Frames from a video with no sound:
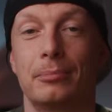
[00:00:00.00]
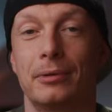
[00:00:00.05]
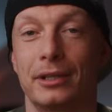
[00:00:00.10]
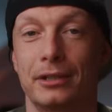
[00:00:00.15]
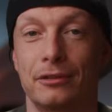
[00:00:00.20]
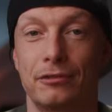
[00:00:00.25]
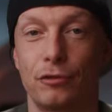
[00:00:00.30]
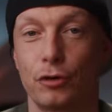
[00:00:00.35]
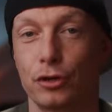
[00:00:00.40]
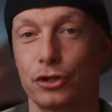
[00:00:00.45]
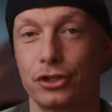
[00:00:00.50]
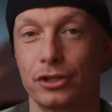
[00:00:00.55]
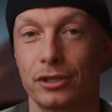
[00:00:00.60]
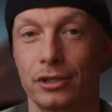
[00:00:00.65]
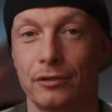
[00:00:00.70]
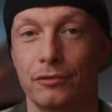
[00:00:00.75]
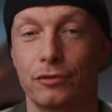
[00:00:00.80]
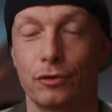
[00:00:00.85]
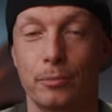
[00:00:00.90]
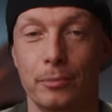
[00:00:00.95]
but
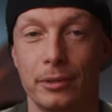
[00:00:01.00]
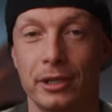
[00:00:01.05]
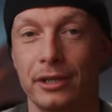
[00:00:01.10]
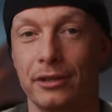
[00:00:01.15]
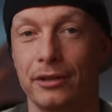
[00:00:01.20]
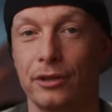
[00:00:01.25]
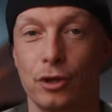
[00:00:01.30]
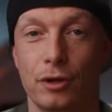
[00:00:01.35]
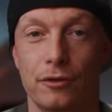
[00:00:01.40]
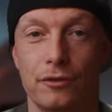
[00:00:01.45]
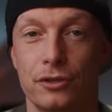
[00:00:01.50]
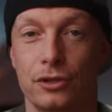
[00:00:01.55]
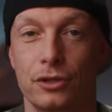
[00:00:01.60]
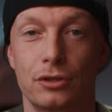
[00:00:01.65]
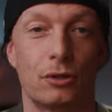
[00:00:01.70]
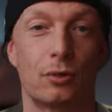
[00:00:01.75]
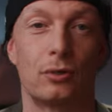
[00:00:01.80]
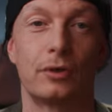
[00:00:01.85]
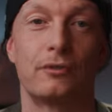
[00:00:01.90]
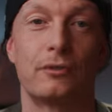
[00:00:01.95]
fortunately for me, the office is
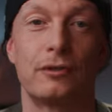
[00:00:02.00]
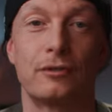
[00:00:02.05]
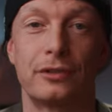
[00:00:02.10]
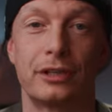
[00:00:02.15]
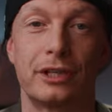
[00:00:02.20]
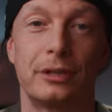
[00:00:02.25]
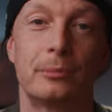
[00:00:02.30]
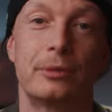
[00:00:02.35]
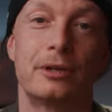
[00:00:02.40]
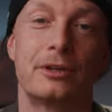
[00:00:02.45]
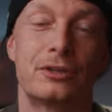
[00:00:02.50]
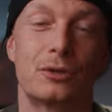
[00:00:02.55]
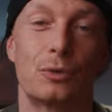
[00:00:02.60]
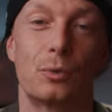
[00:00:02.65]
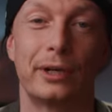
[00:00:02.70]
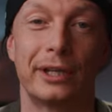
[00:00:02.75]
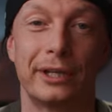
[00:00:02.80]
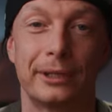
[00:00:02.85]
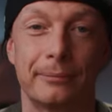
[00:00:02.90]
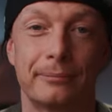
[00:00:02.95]
only 15 minutes
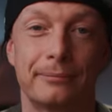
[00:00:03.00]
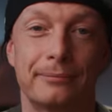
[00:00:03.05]
away.